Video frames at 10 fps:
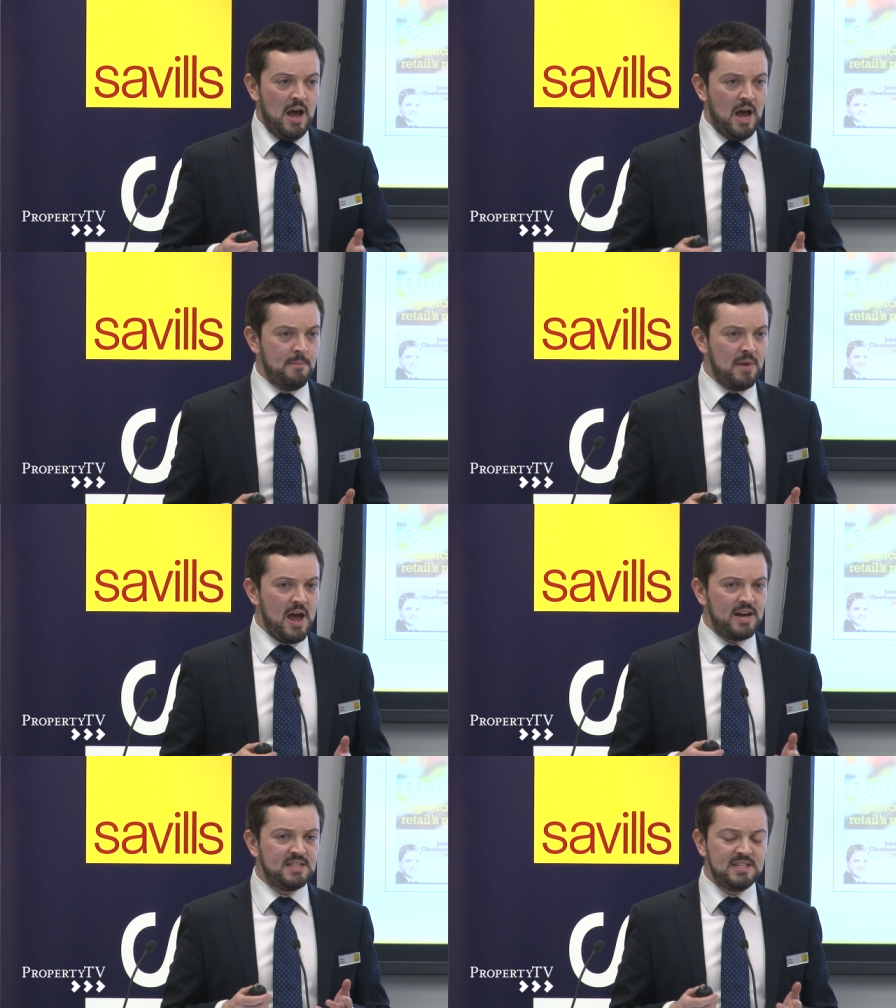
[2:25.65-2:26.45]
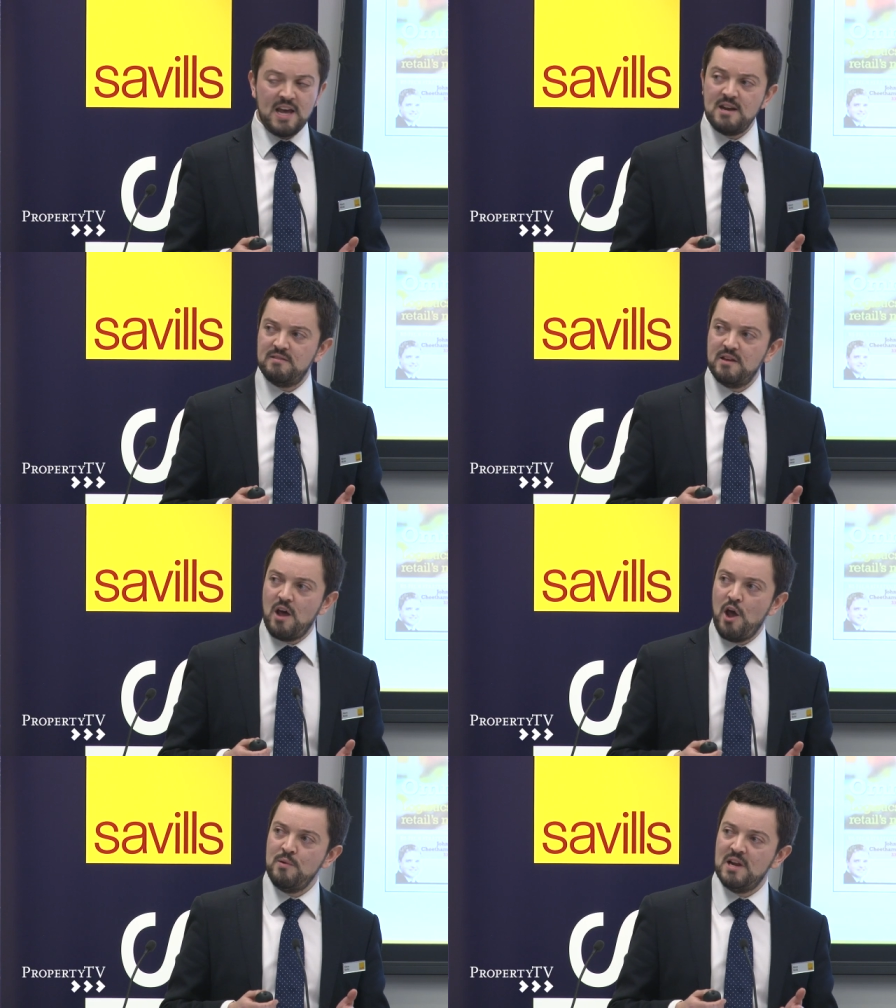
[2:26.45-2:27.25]
And it said
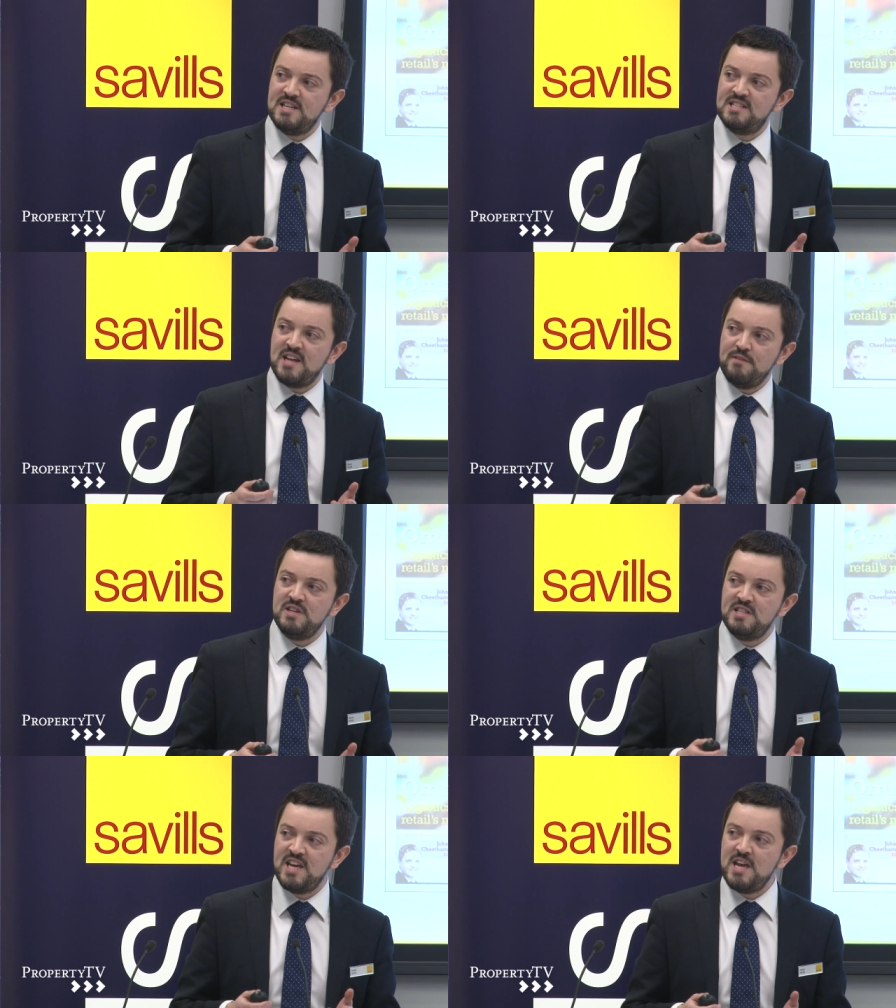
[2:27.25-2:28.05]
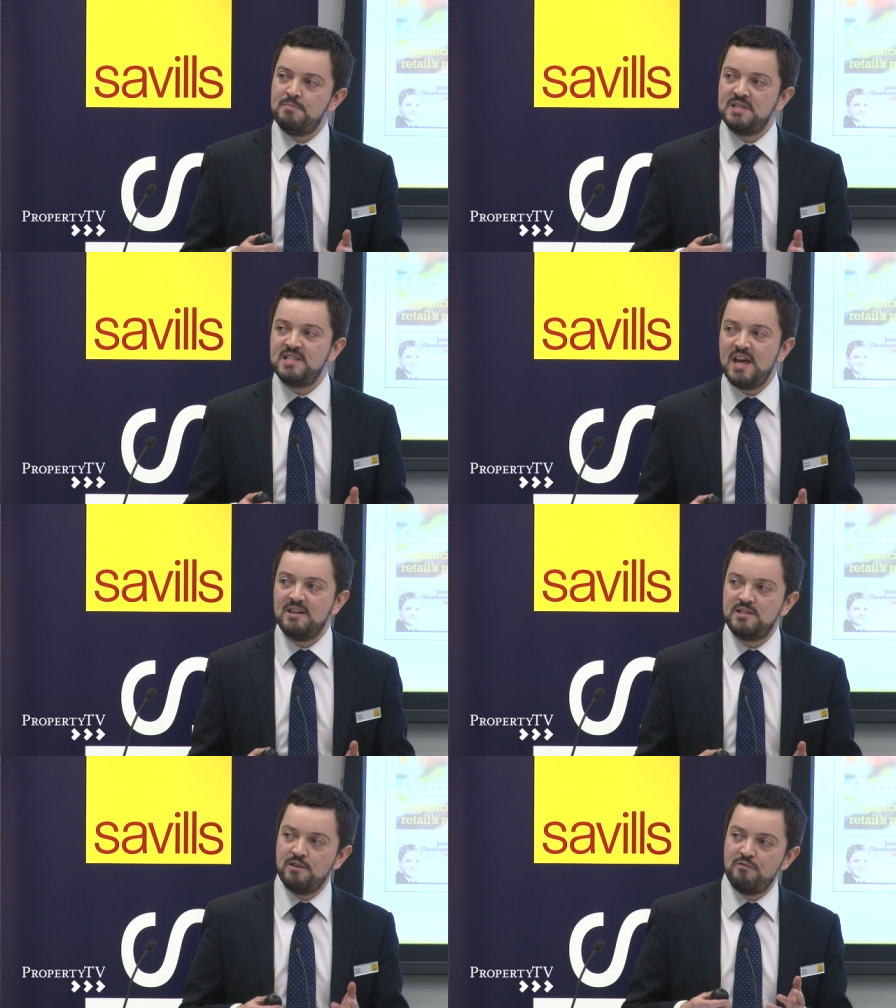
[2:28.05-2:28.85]
that only
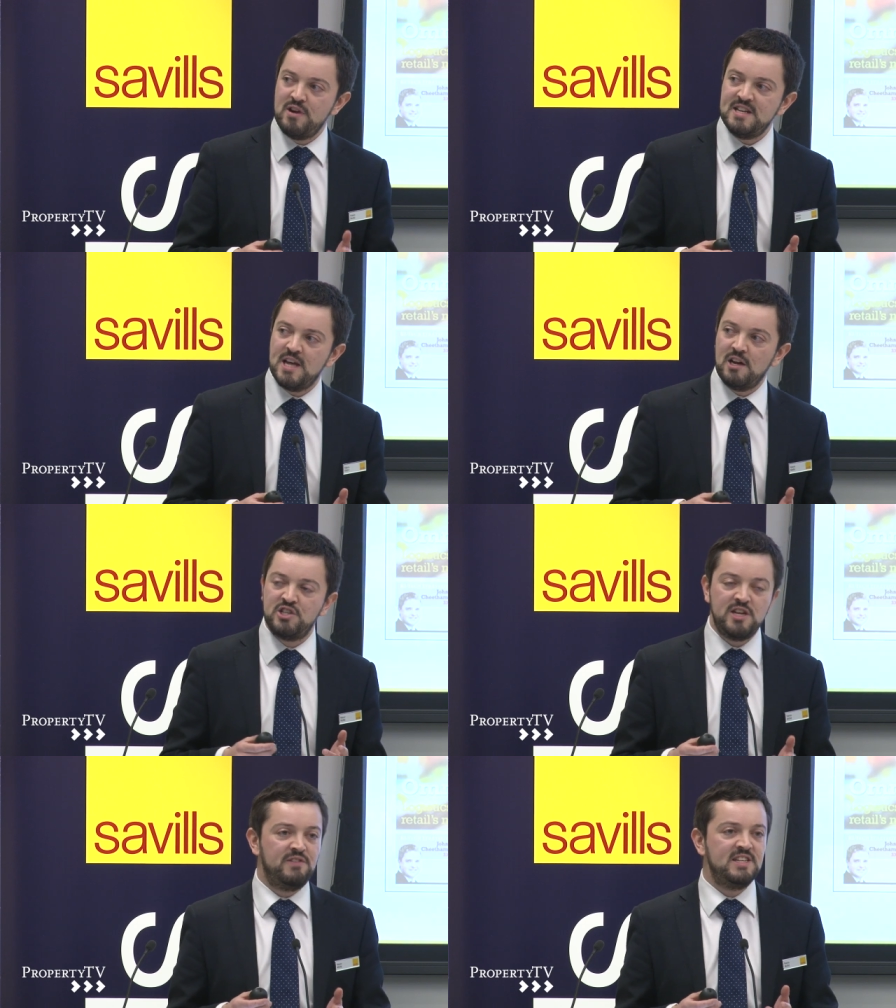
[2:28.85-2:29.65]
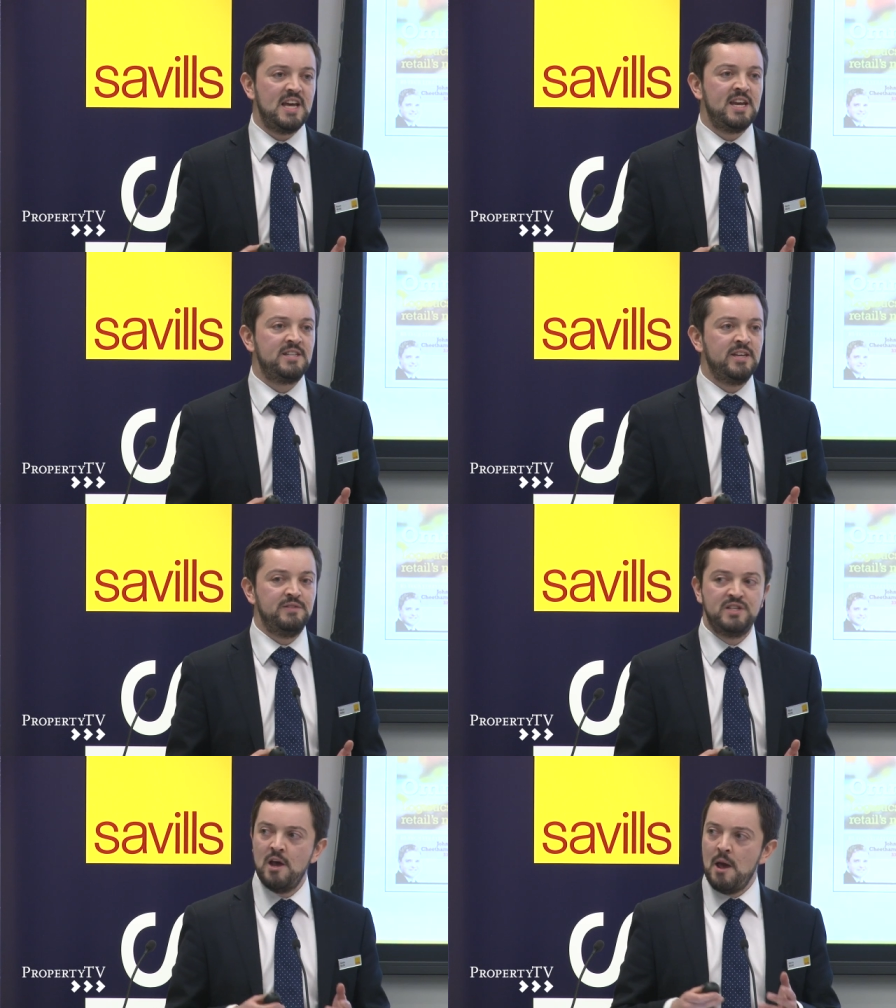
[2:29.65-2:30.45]
17% of retail chief
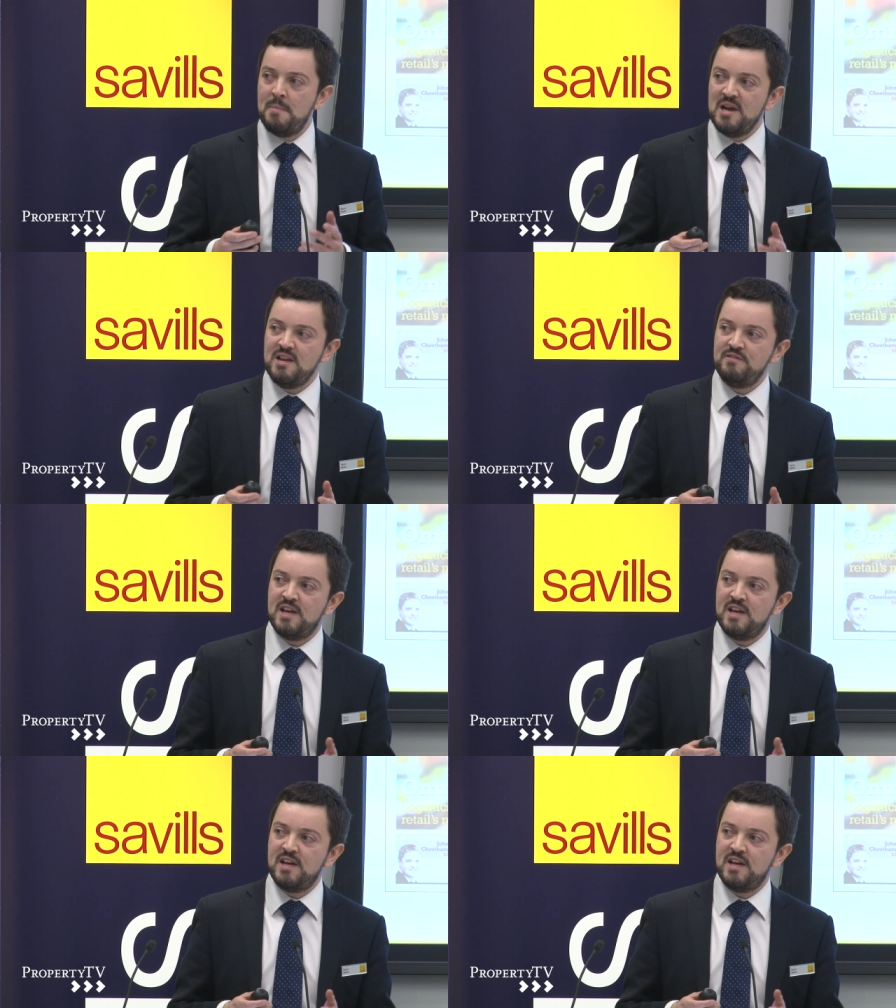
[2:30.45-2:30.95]
executives believe